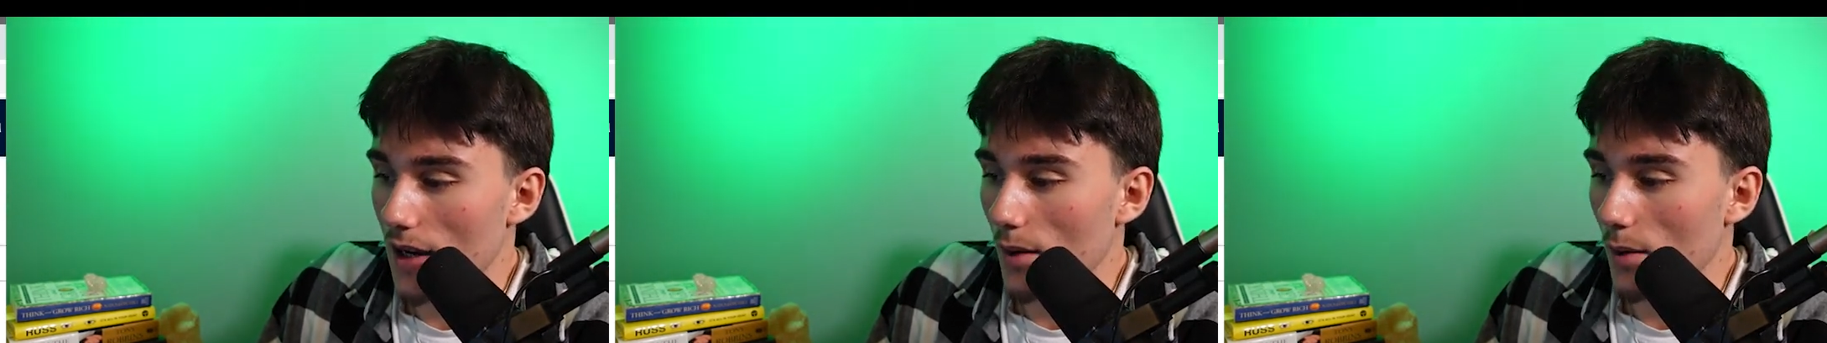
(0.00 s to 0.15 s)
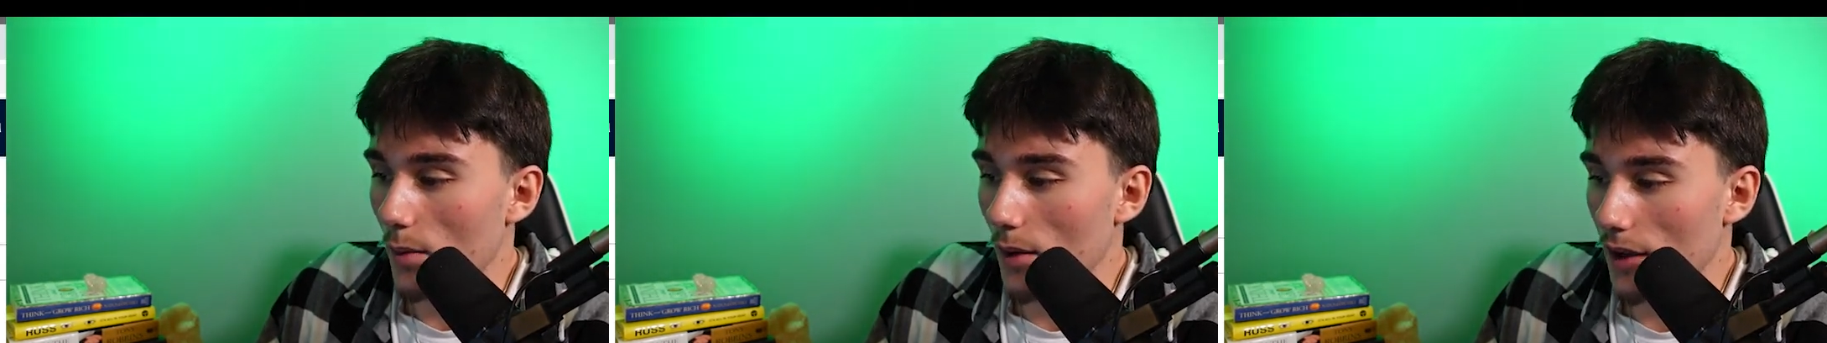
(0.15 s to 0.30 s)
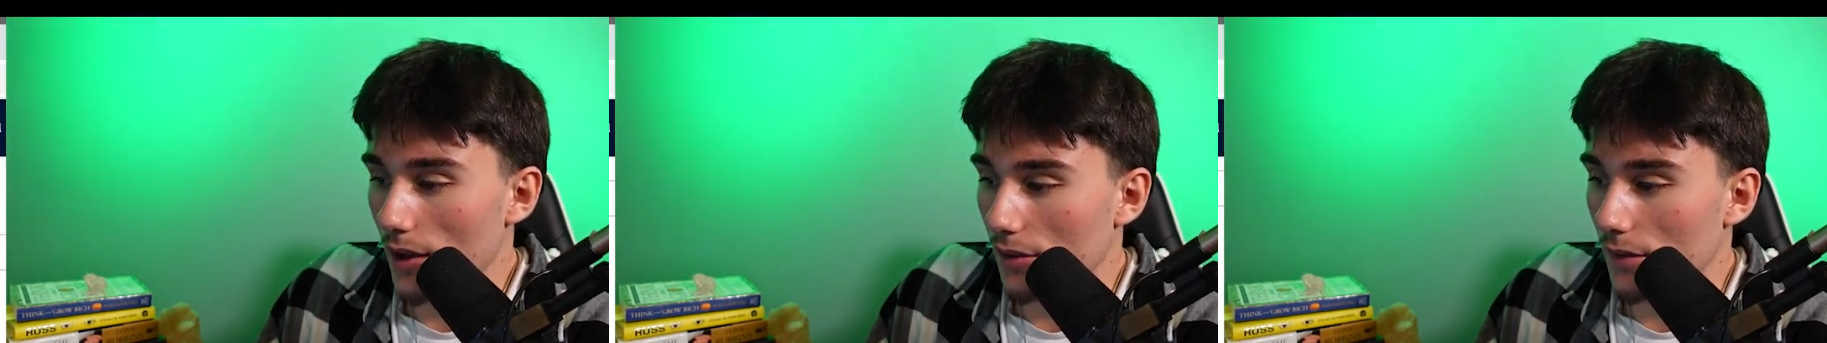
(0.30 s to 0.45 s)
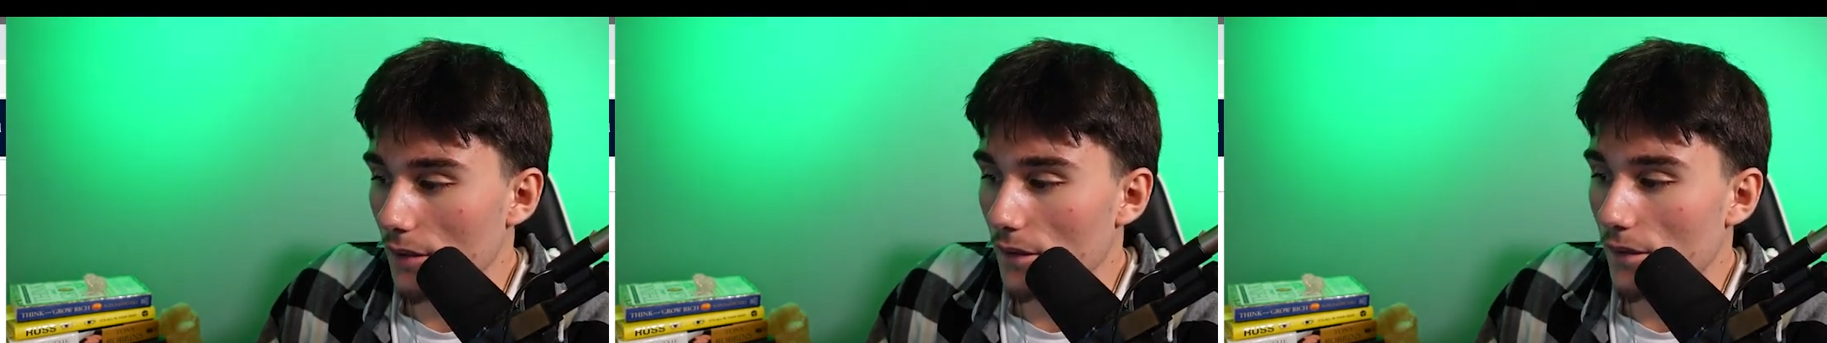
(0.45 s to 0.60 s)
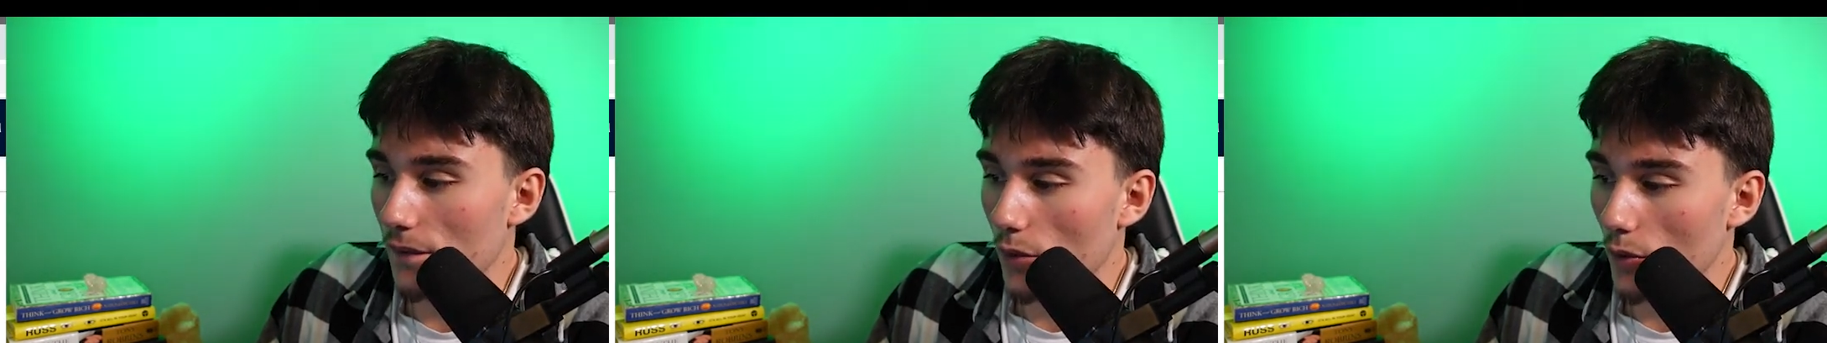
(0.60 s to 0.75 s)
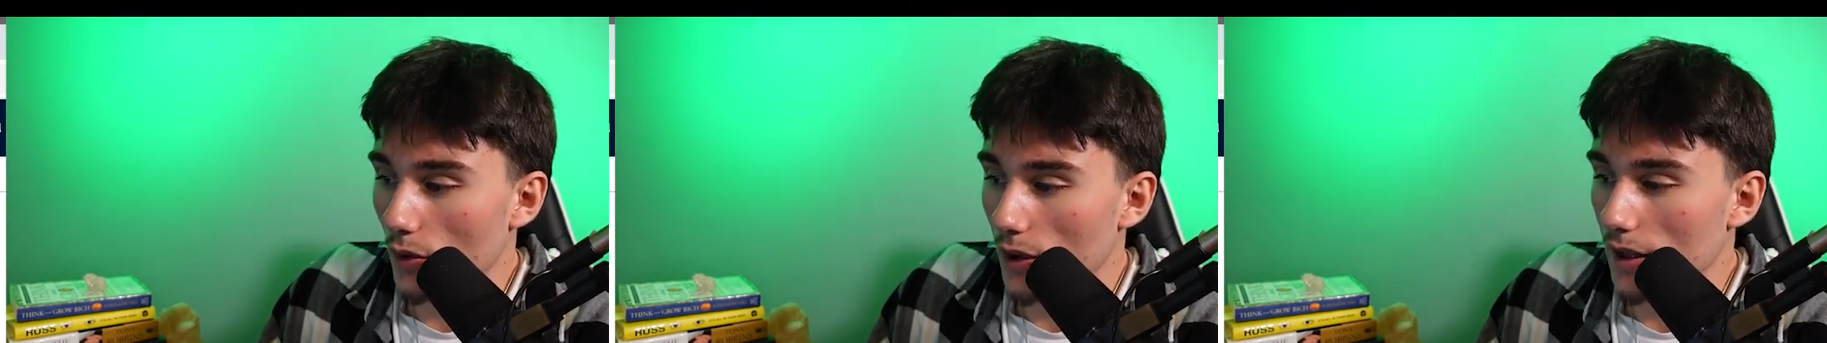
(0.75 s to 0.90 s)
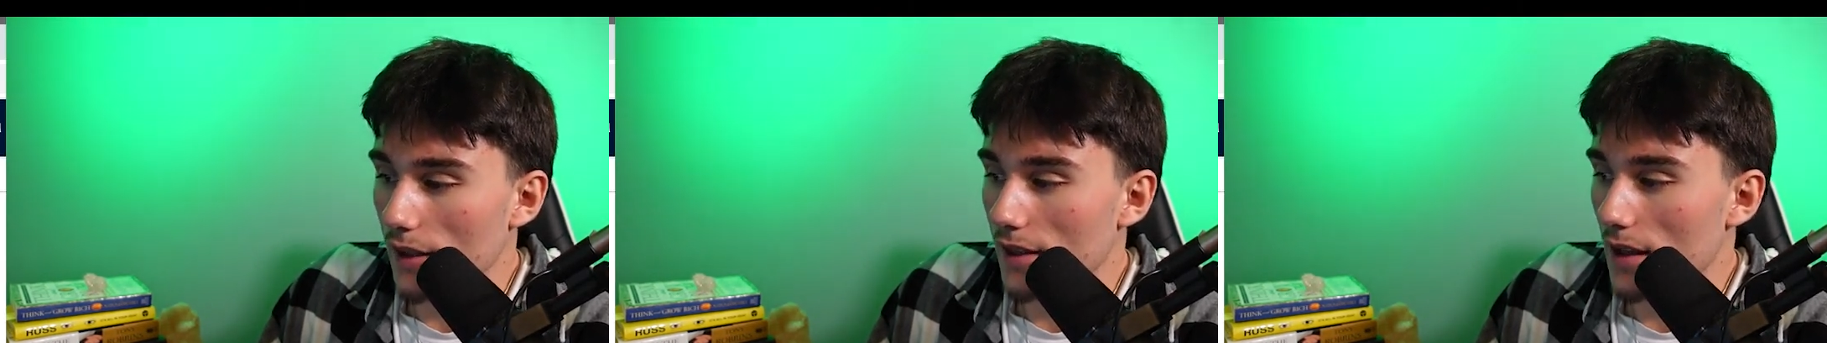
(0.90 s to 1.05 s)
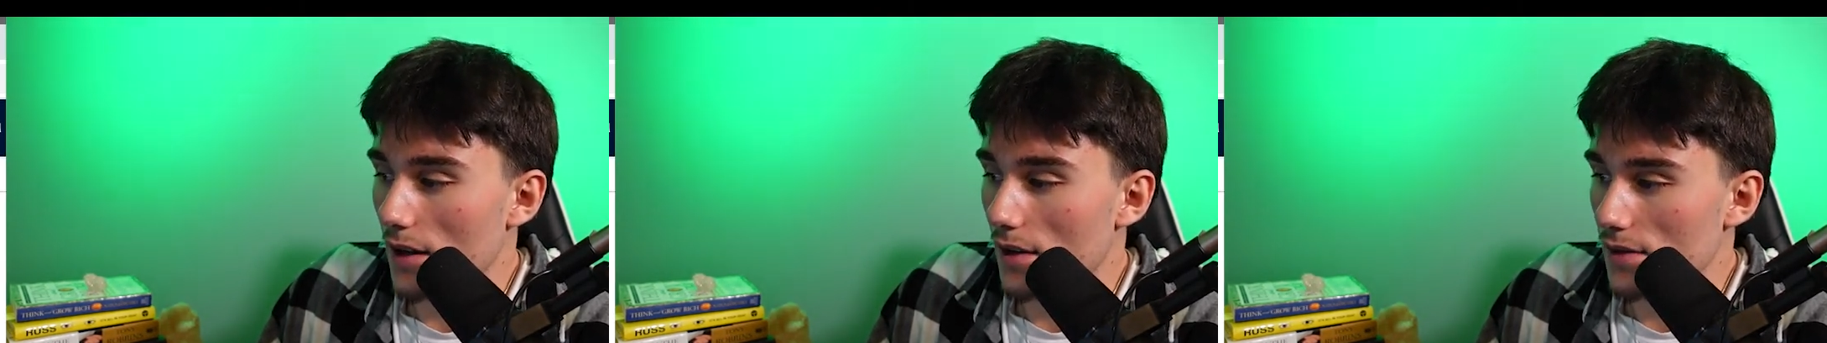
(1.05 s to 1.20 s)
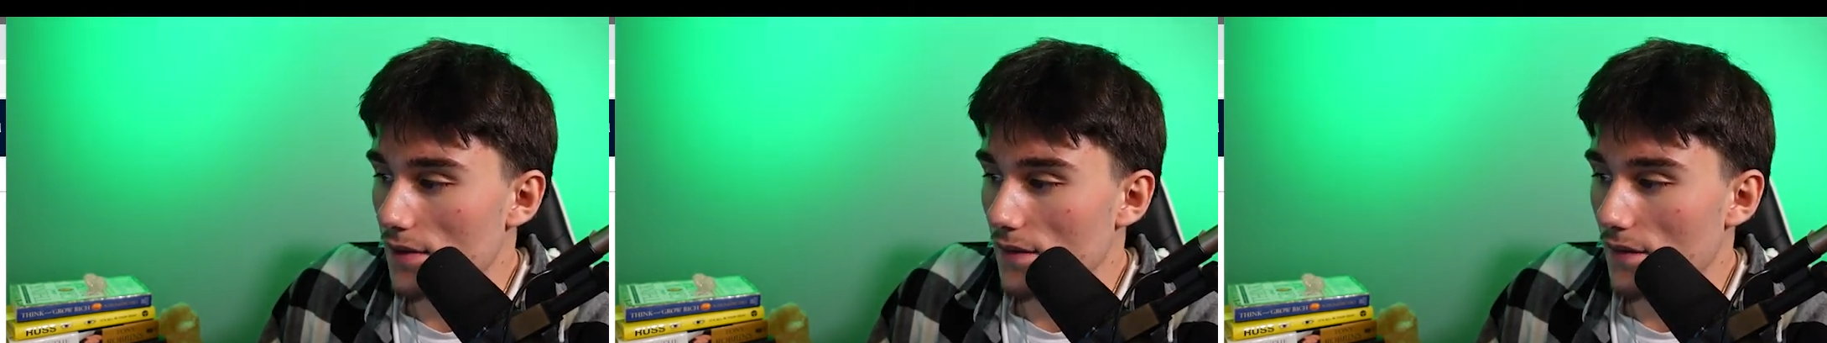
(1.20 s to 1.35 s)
With 40,000